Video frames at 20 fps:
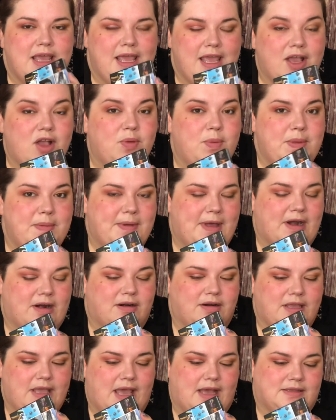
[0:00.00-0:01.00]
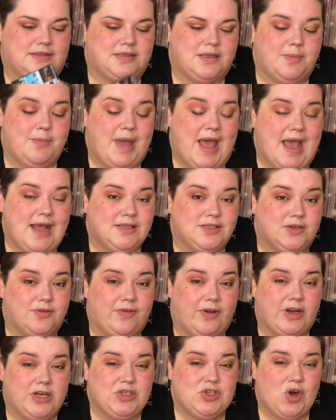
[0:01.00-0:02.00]
It could be better, yes. The mattes are
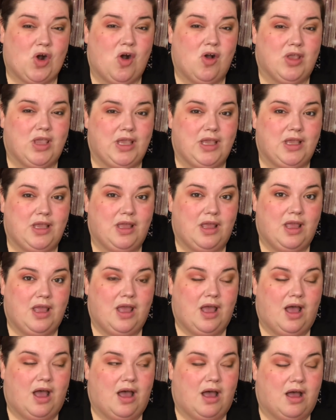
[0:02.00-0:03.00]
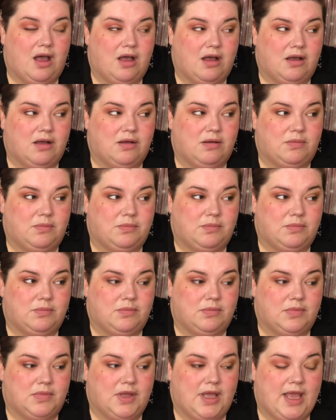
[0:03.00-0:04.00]
very chalky, and
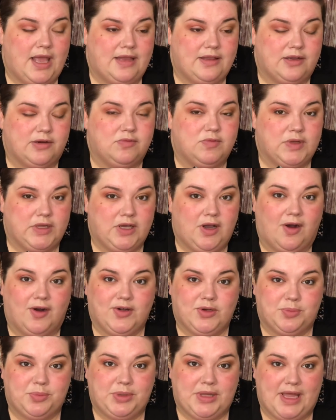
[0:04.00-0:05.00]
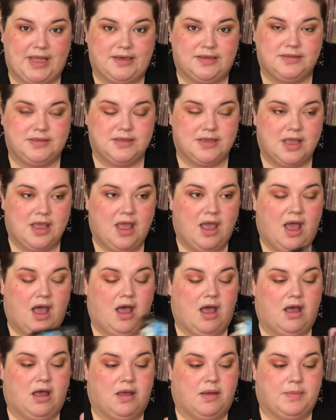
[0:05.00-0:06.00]
they're really hard to blend,
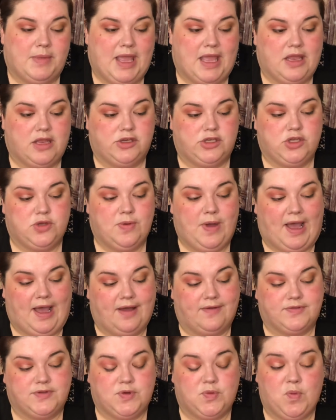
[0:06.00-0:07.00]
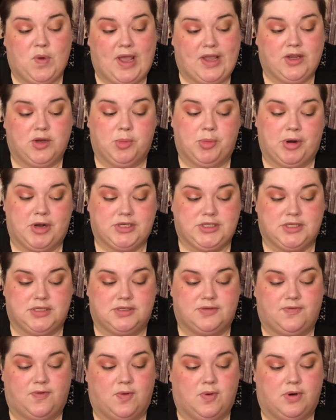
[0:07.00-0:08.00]
and you have to wet your
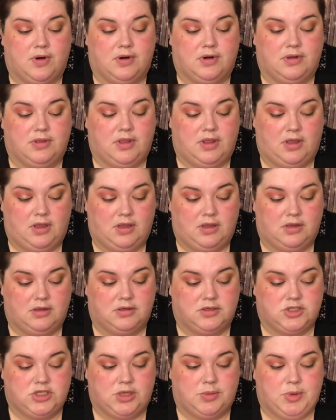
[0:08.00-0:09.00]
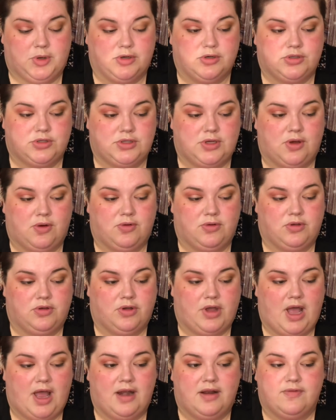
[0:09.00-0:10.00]
brushes for the shimmers, so you're
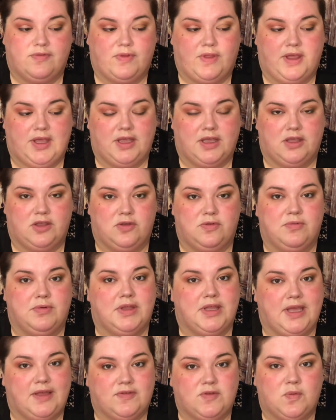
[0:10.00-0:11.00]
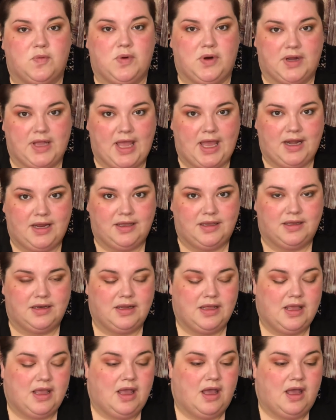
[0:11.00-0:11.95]
kind of like, you really have to work at it.